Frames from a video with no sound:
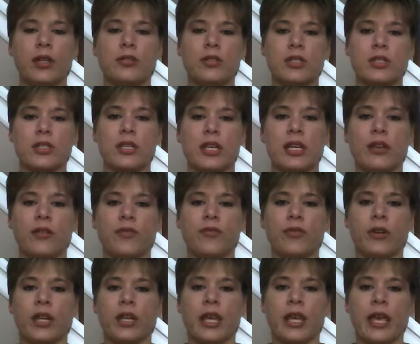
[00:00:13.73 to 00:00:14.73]
just getting in
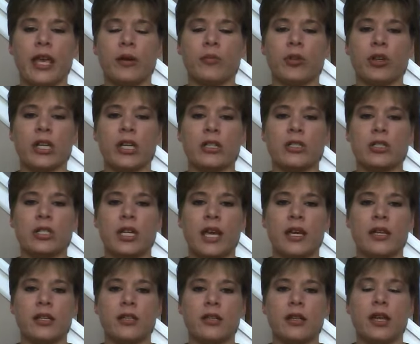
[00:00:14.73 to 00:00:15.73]
front of the camera each
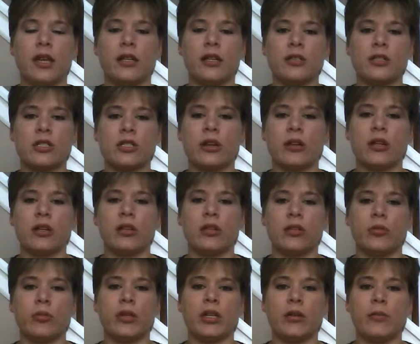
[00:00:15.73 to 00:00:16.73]
day and sharing a
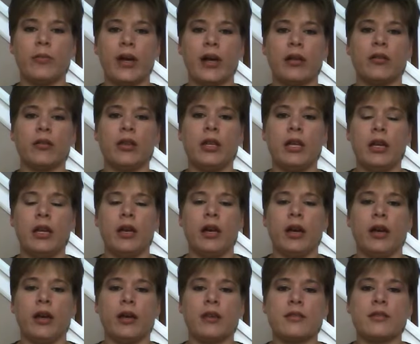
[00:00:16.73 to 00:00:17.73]
little bit about
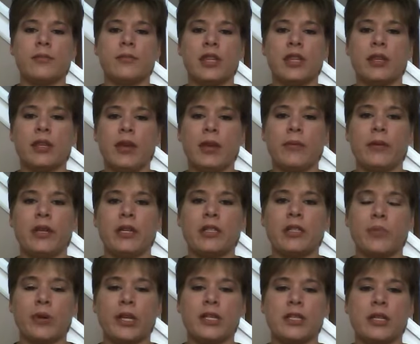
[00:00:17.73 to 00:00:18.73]
something maybe
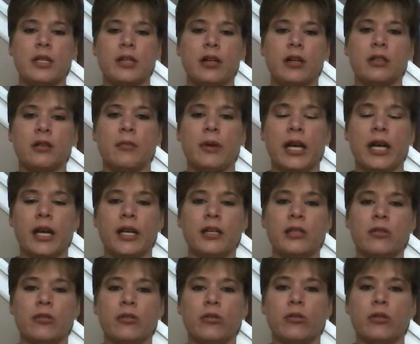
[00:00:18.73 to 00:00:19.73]
that's pressing on our
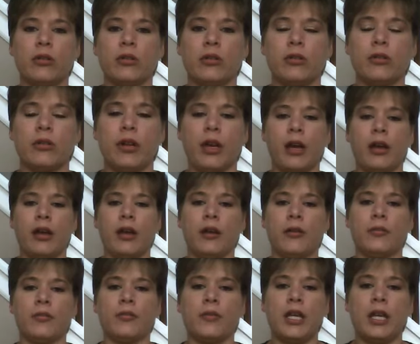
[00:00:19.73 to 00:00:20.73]
mind, or
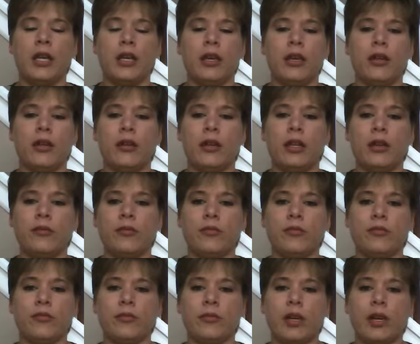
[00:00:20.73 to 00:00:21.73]
that
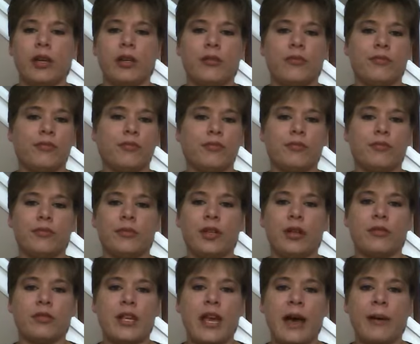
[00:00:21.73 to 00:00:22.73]

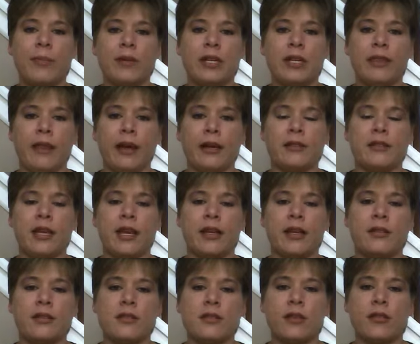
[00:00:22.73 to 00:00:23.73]
it's happening that
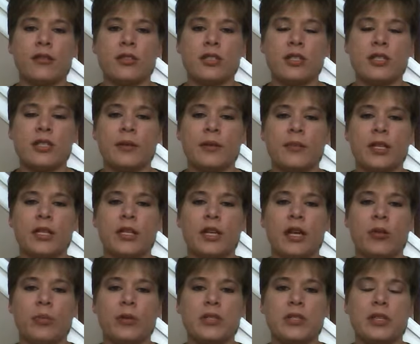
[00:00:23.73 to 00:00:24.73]
day. So it's just something to
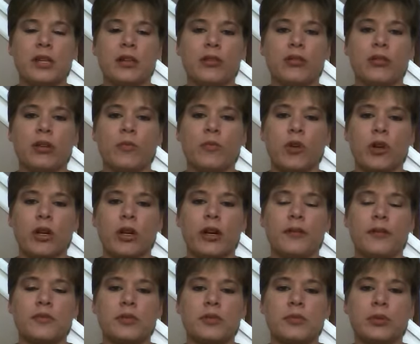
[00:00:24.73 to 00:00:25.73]
help us get a little more
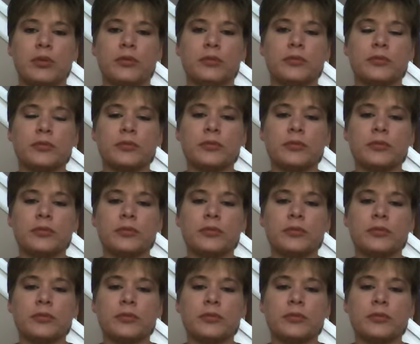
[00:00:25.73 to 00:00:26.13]
comfortable